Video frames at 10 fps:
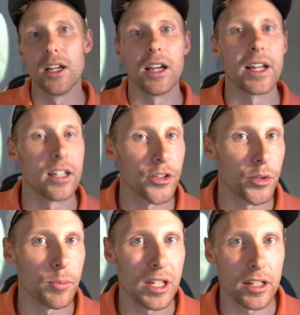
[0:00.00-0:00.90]
another
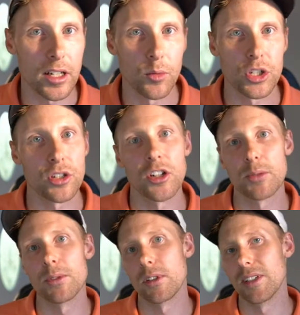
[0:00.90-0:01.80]
meeting, which
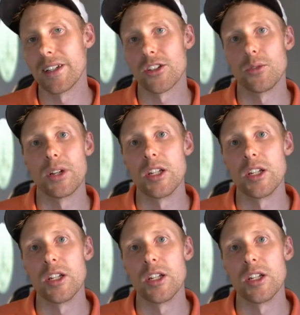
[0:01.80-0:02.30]
ultimately led to a